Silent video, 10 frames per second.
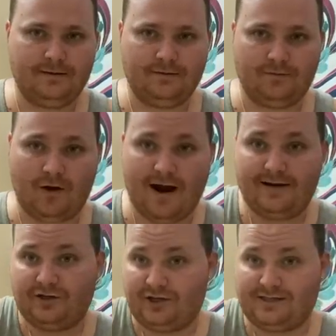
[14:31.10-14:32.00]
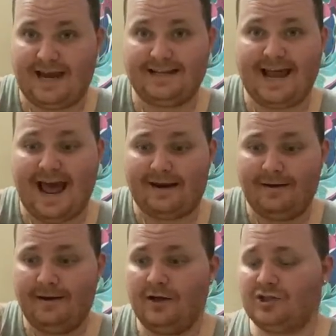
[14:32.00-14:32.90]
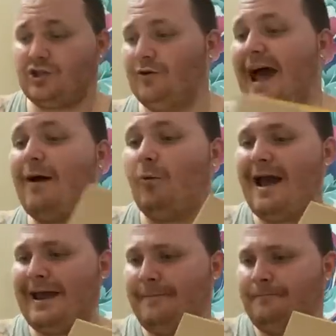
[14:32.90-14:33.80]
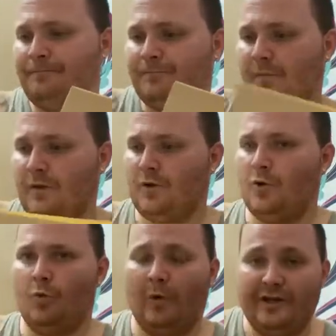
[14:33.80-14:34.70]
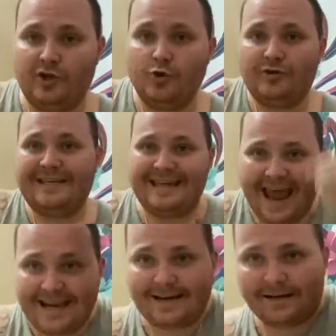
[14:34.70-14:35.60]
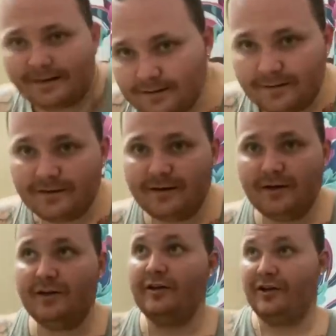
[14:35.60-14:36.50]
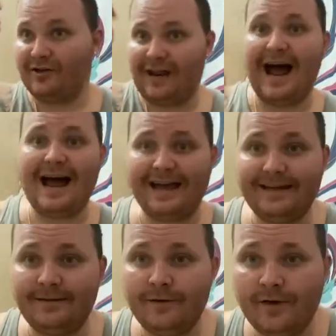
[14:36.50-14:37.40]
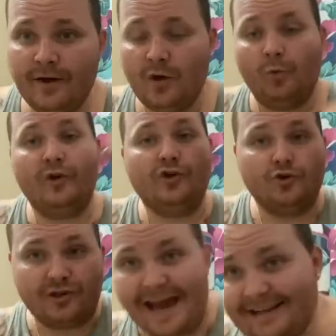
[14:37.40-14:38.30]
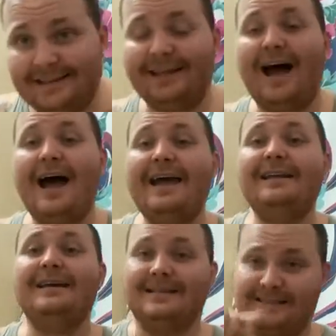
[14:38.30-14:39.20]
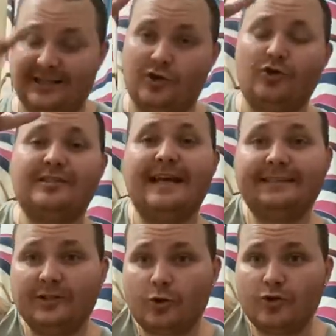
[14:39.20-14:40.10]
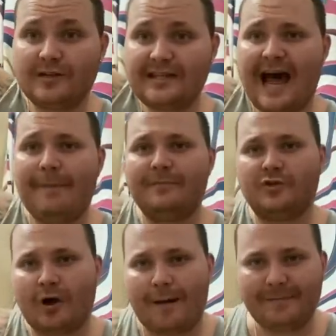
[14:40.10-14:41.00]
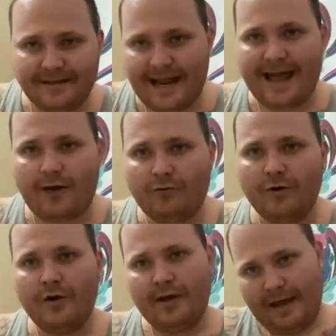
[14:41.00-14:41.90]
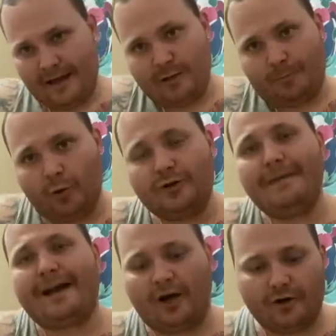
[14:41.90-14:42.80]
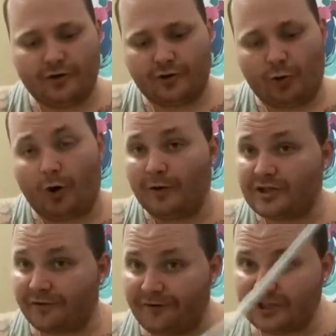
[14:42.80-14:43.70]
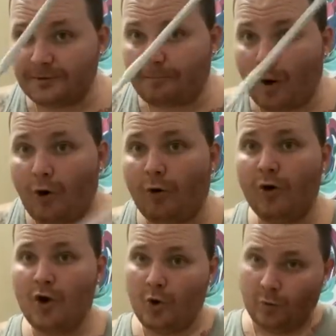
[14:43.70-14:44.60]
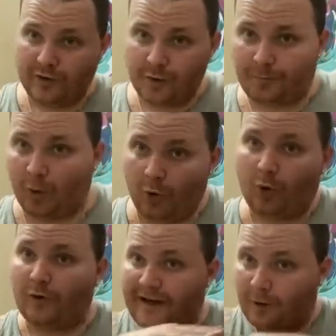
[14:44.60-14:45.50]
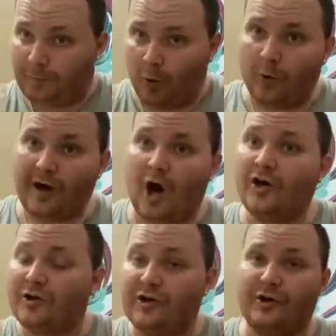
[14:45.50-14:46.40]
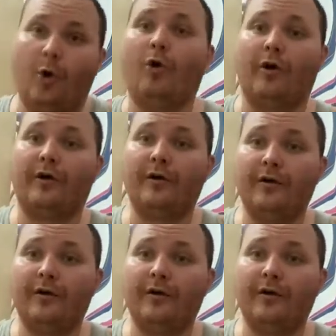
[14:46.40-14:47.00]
Right? Just like that. So that way, when you yank your line, when you yank the line, since you sent it through the top and dropped it down and you pulled it back under the door with your fishing pole, when you pull, it'll pull it under the door.